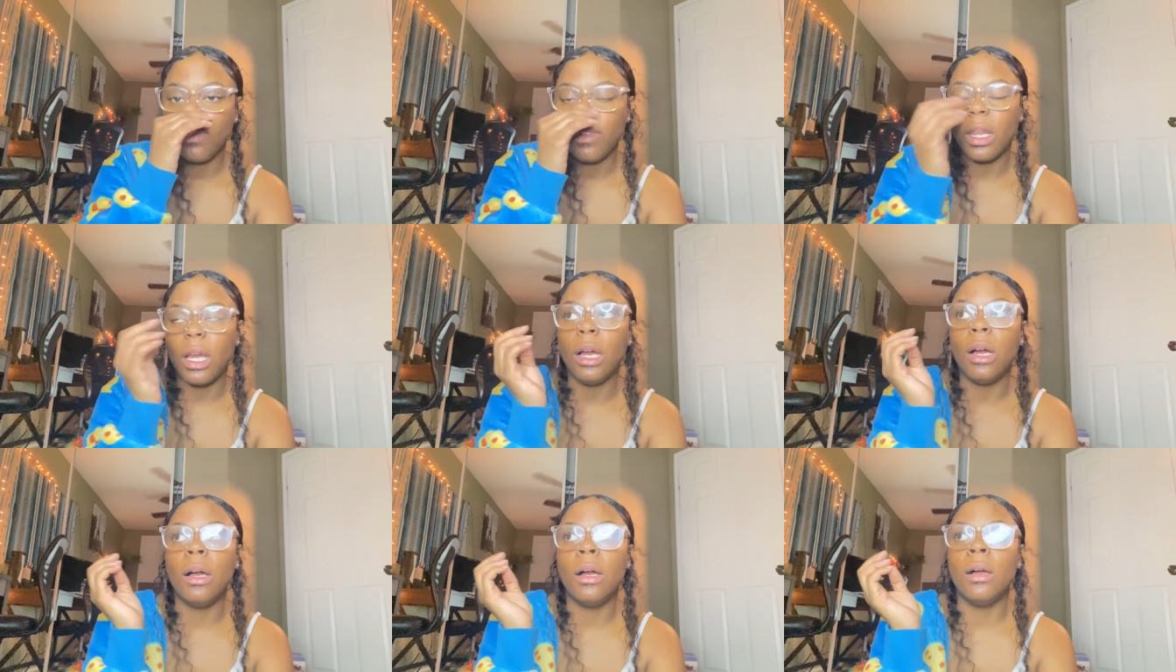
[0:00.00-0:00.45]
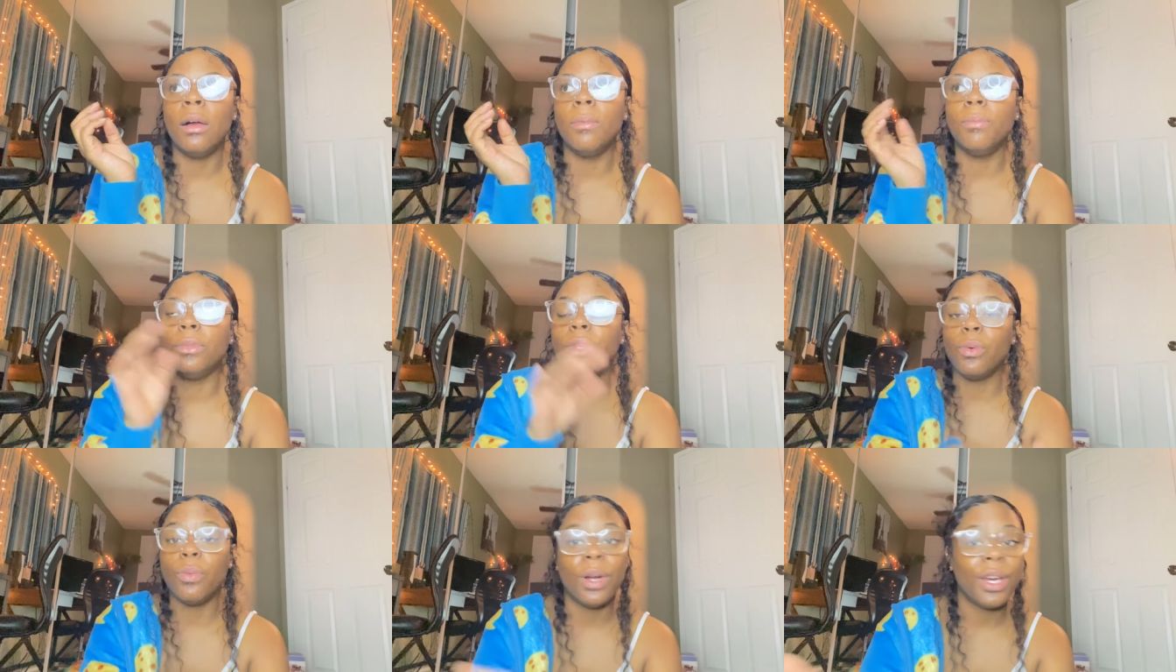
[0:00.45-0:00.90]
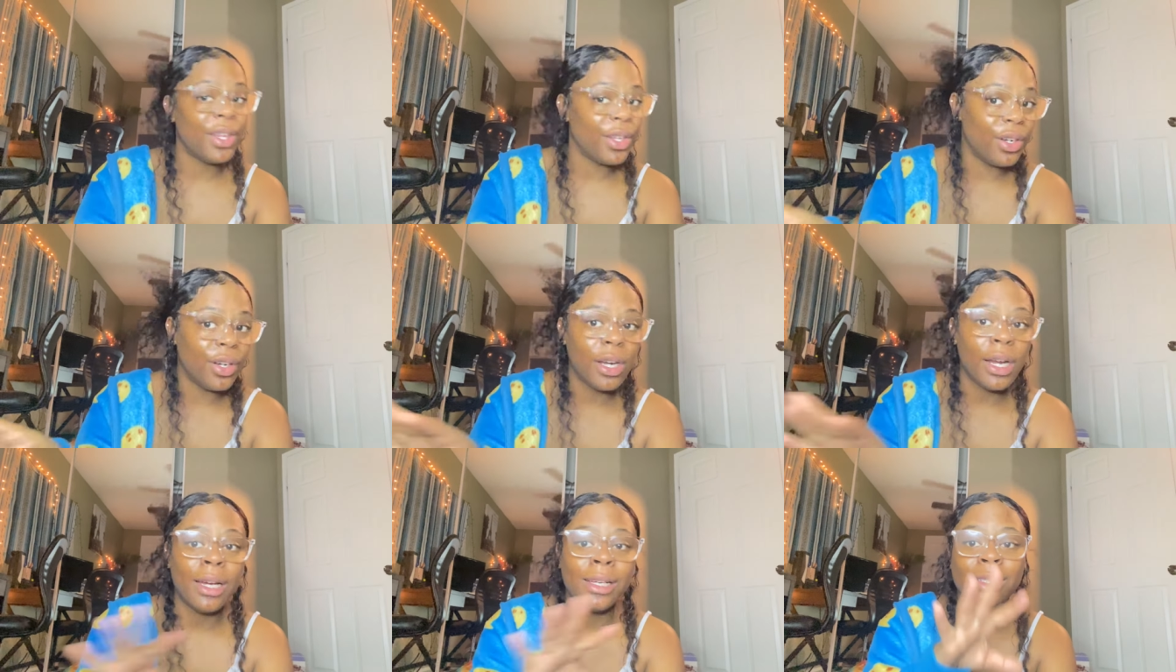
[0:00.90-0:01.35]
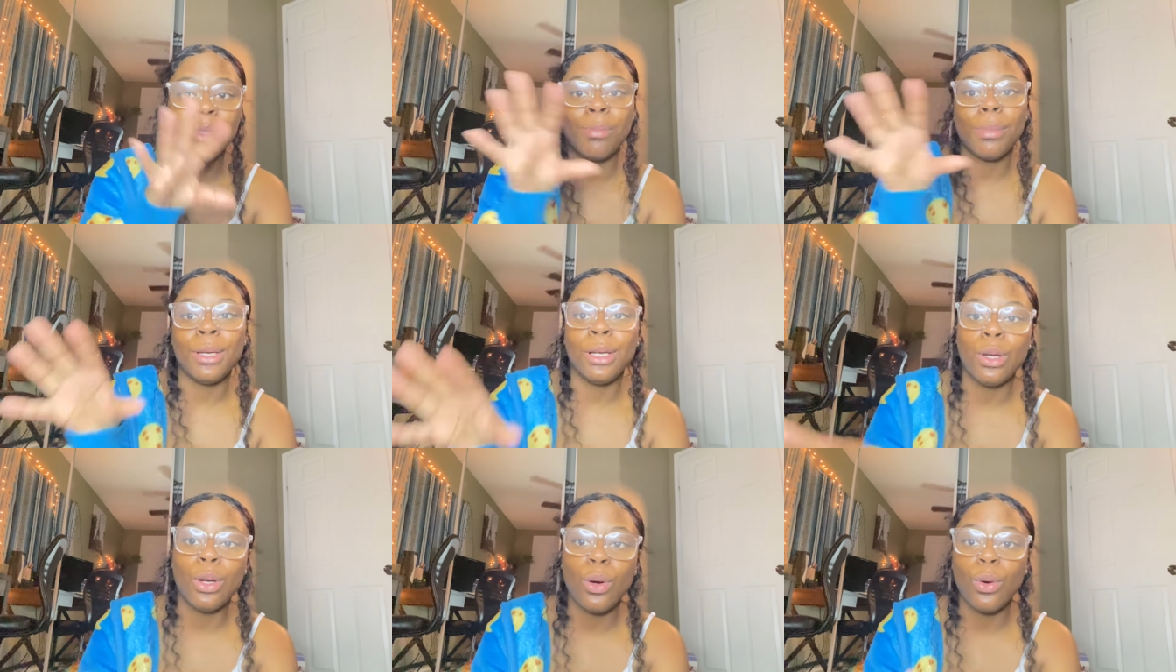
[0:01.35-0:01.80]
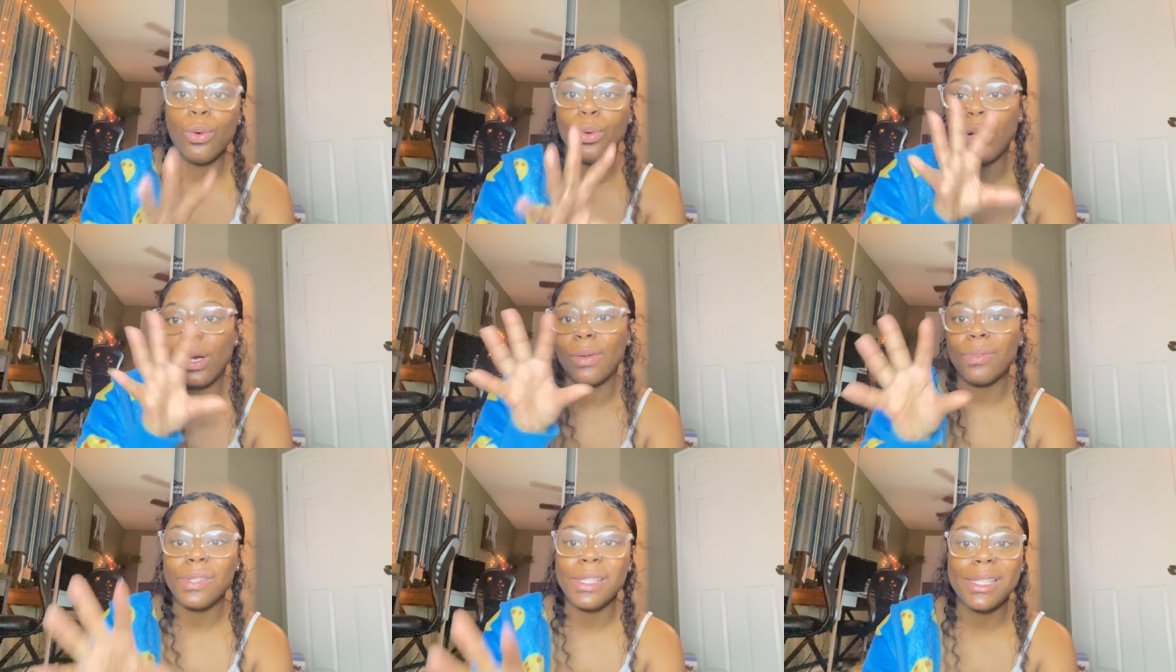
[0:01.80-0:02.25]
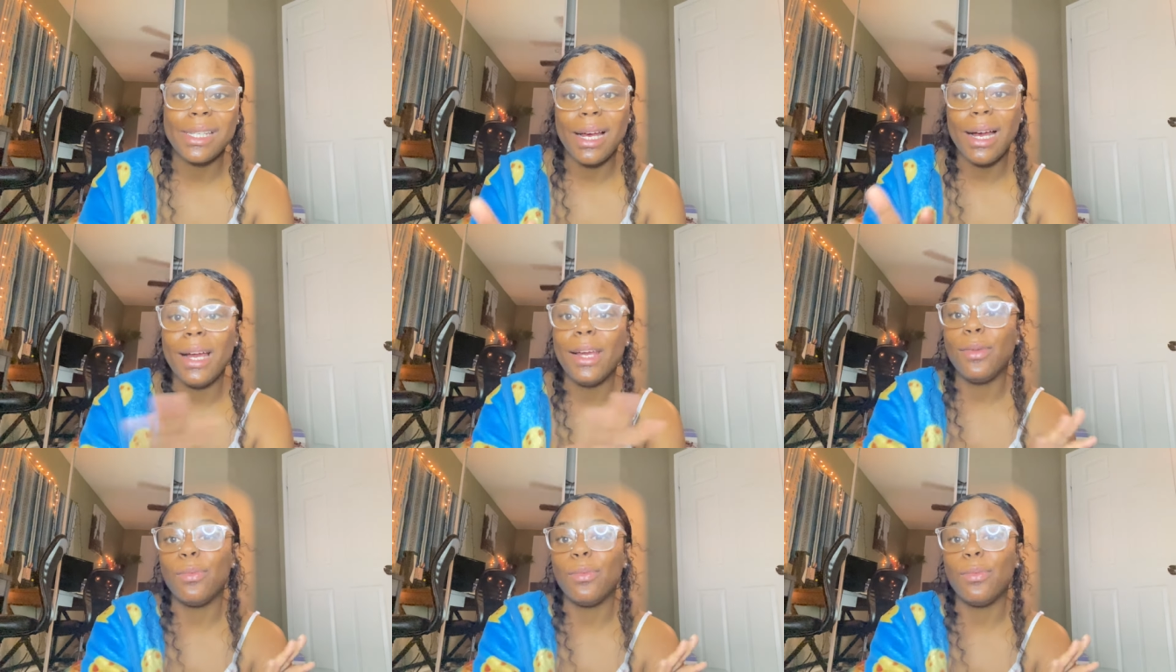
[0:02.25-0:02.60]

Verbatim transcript: the weather has been cold outside.